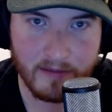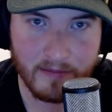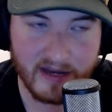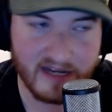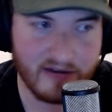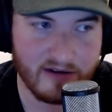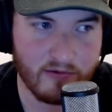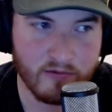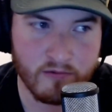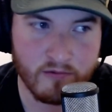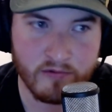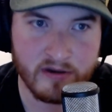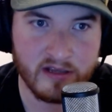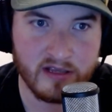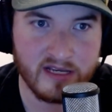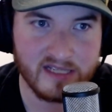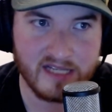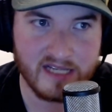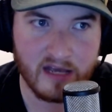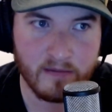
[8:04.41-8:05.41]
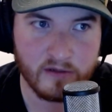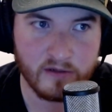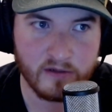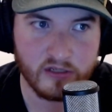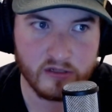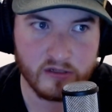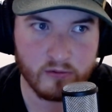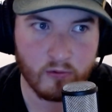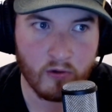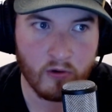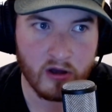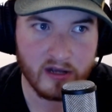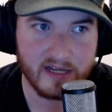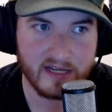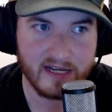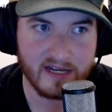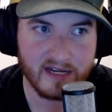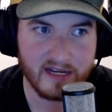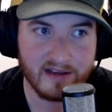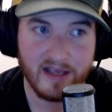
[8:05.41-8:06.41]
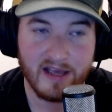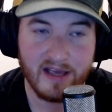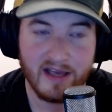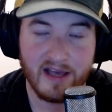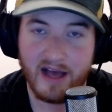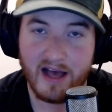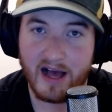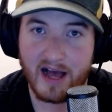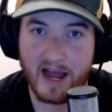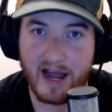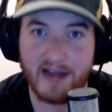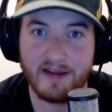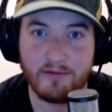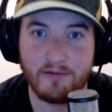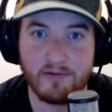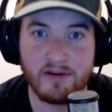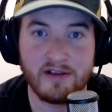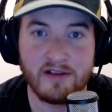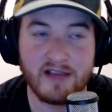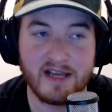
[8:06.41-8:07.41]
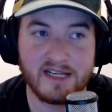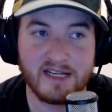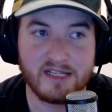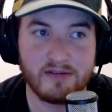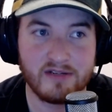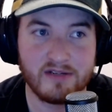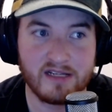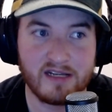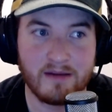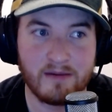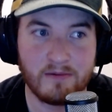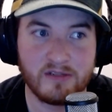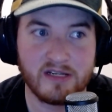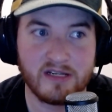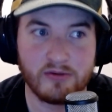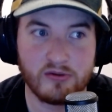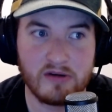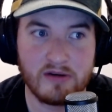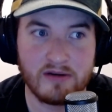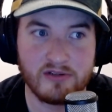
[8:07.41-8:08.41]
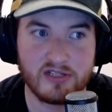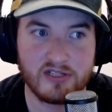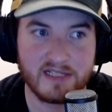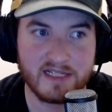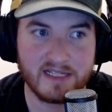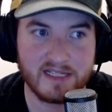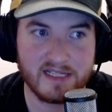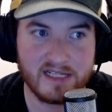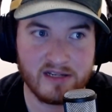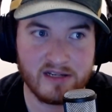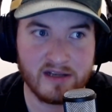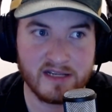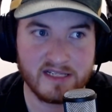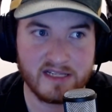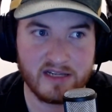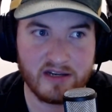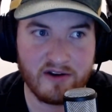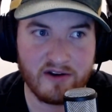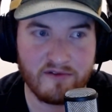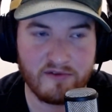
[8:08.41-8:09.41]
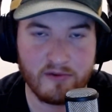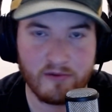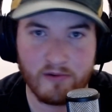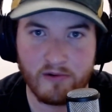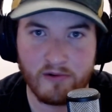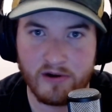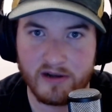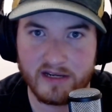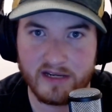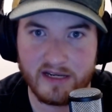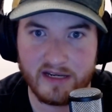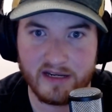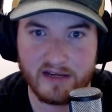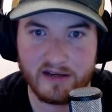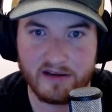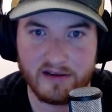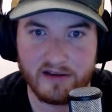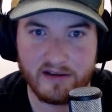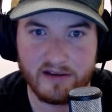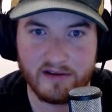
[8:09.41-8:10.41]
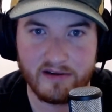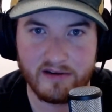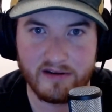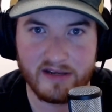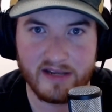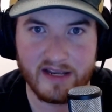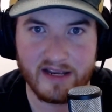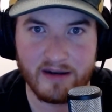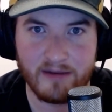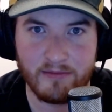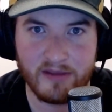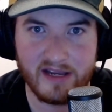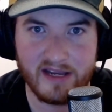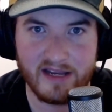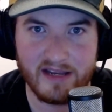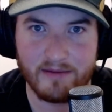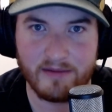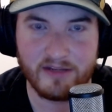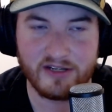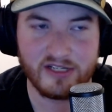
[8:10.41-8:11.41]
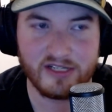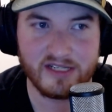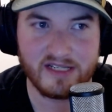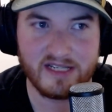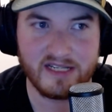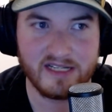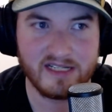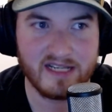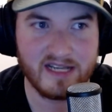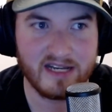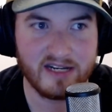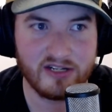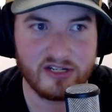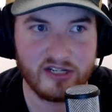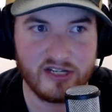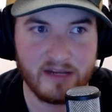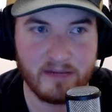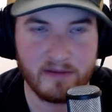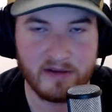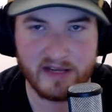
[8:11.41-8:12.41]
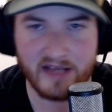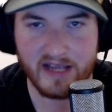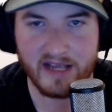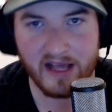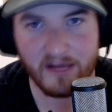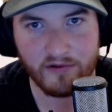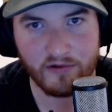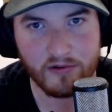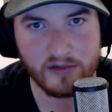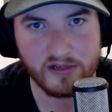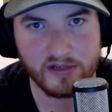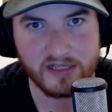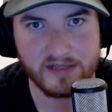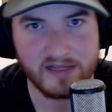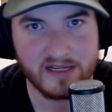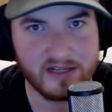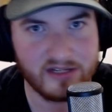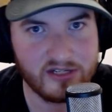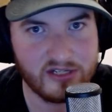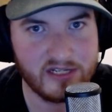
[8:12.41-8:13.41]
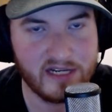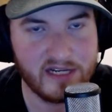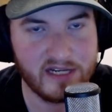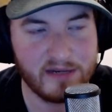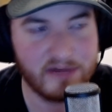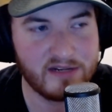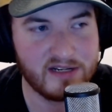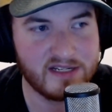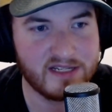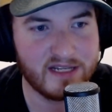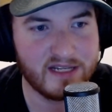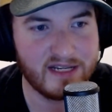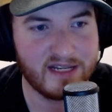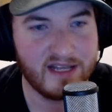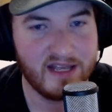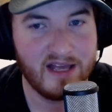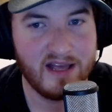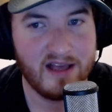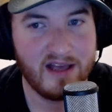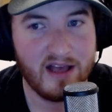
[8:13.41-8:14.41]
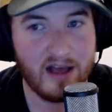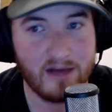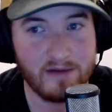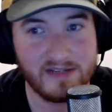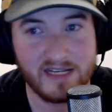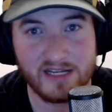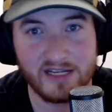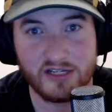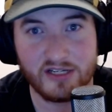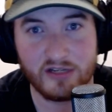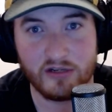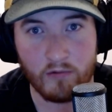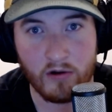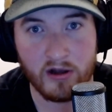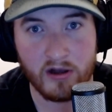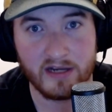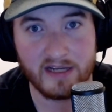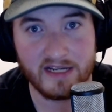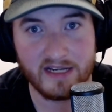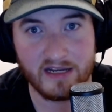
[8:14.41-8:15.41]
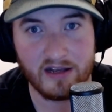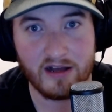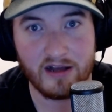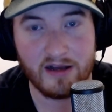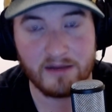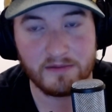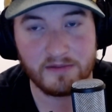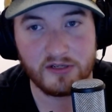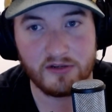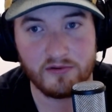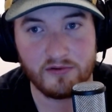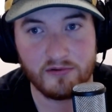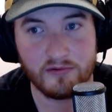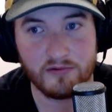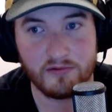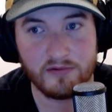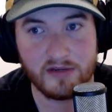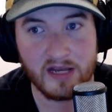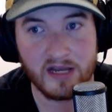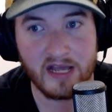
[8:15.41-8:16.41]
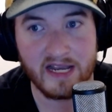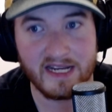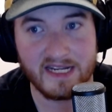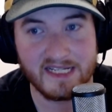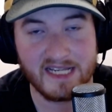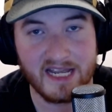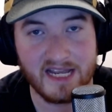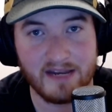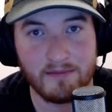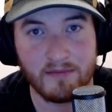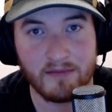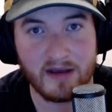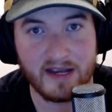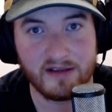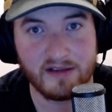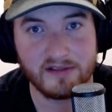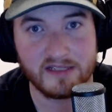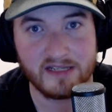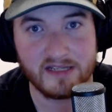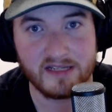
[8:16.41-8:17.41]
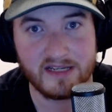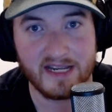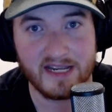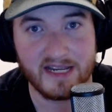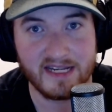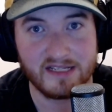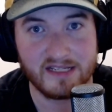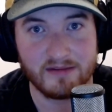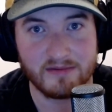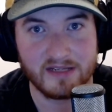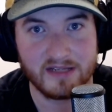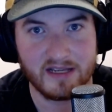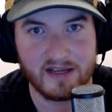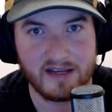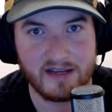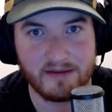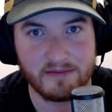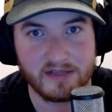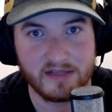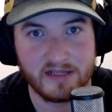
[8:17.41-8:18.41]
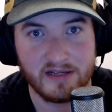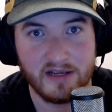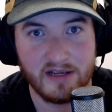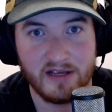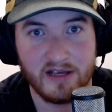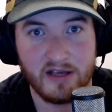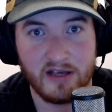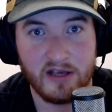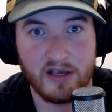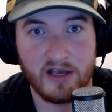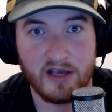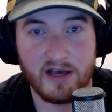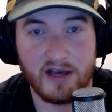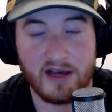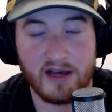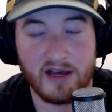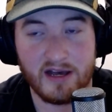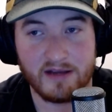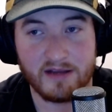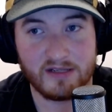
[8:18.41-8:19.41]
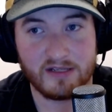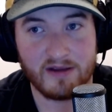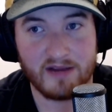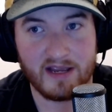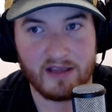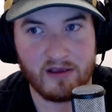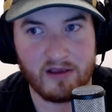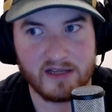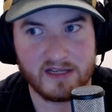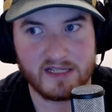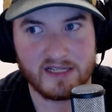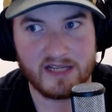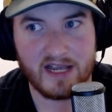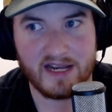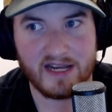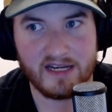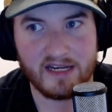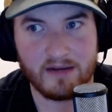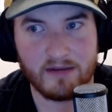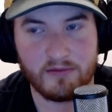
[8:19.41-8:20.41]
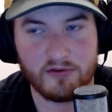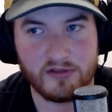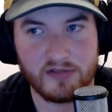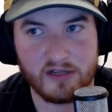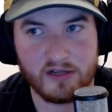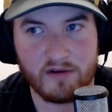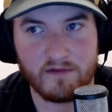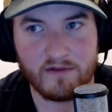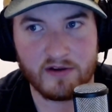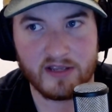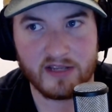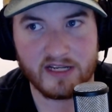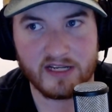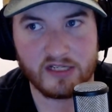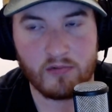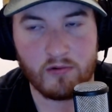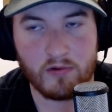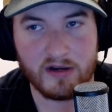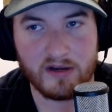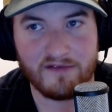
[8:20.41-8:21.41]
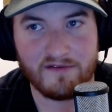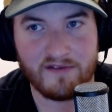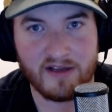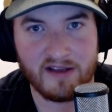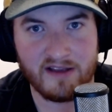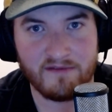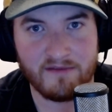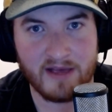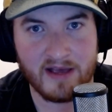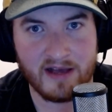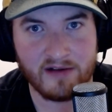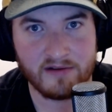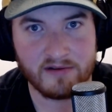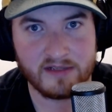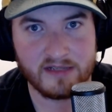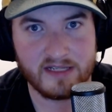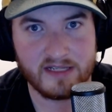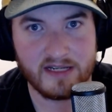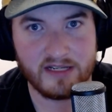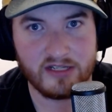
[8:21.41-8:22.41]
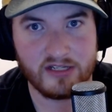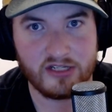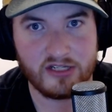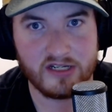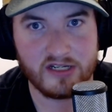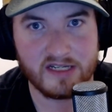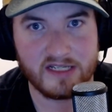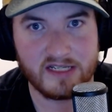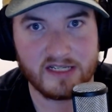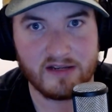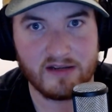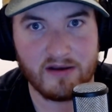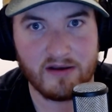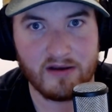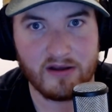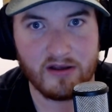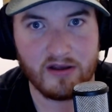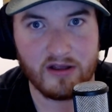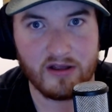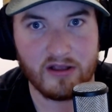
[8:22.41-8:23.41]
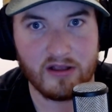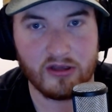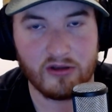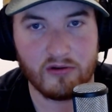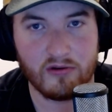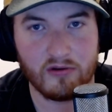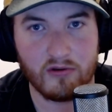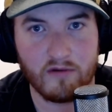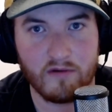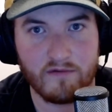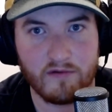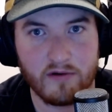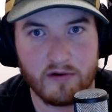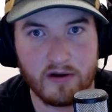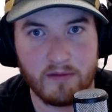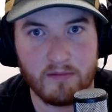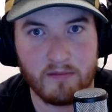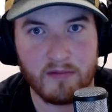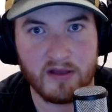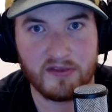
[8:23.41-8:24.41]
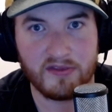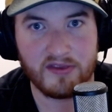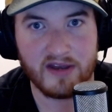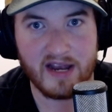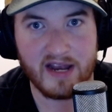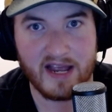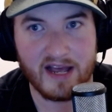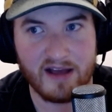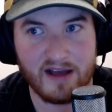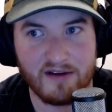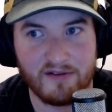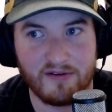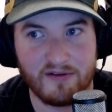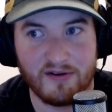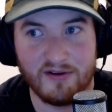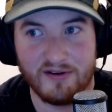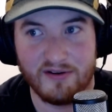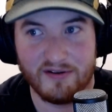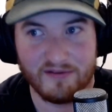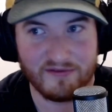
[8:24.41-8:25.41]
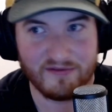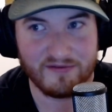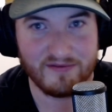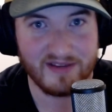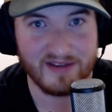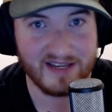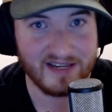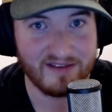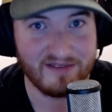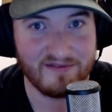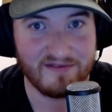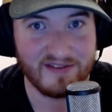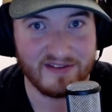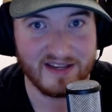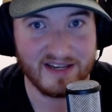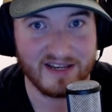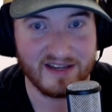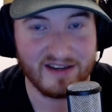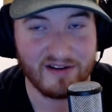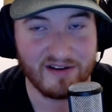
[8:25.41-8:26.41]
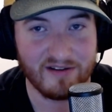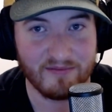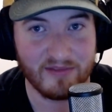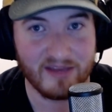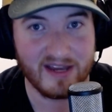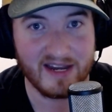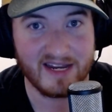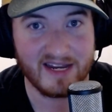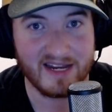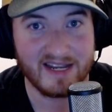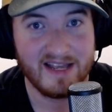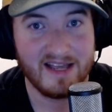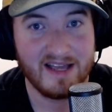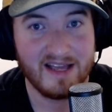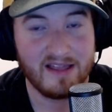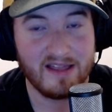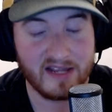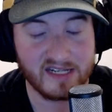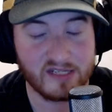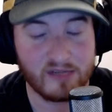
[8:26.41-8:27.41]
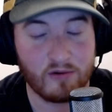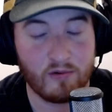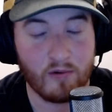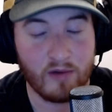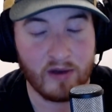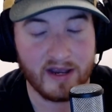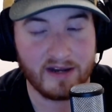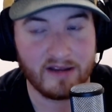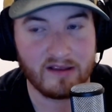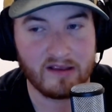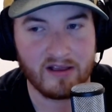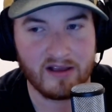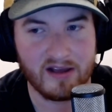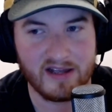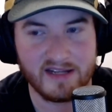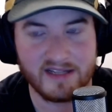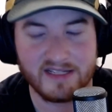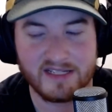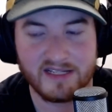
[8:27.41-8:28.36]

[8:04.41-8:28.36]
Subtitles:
I didn't realize how much I was walking. I realized there was a couple times where I was just exhausted after walking in a day, and I'm like, am I just this out of shape? And yeah, of course I was out of shape, but it's like I was actually walking up to 9-10 miles a day sometimes. So I ended up losing over like 25 pounds in just a little over a month and a half of being in Vietnam. Like, that's quite a lot.